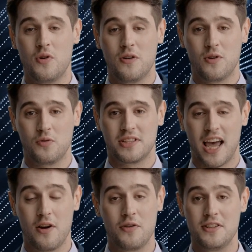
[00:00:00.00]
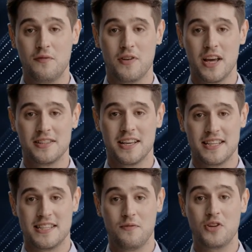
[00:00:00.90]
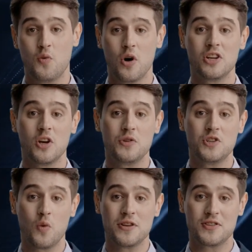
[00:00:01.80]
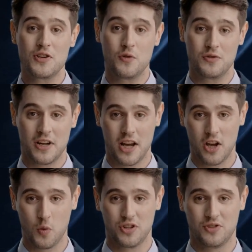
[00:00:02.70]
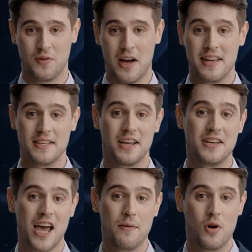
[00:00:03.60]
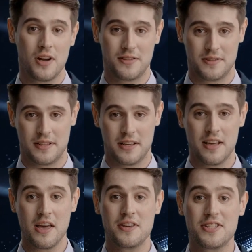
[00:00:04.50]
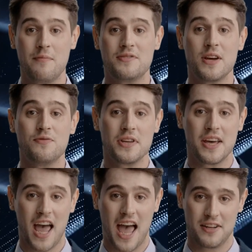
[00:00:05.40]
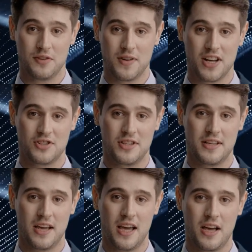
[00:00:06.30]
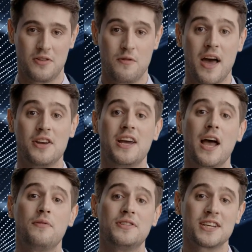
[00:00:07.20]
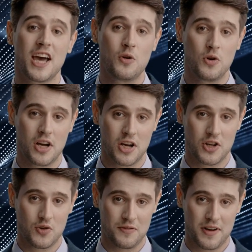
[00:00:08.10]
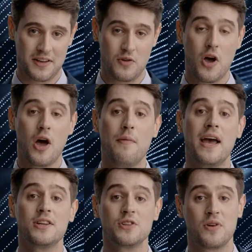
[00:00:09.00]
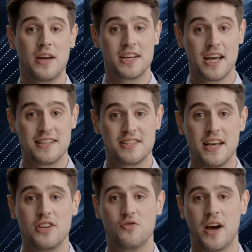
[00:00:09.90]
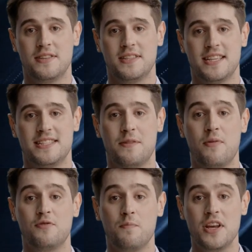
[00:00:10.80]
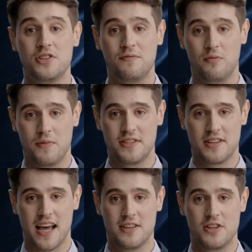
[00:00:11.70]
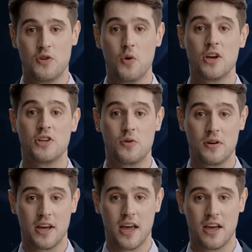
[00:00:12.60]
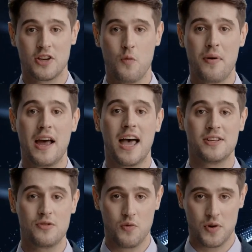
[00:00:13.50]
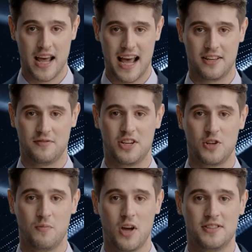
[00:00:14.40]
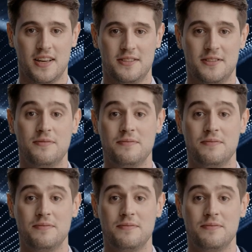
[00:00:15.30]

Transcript: your phone's gallery to find the eSIM QR code you want to use. Once you find it, tap on it. Step 7. Activation. The magic happens now. Your device will automatically recognize and extract the eSIM information from the selected QR code. You'll be guided through the activation process.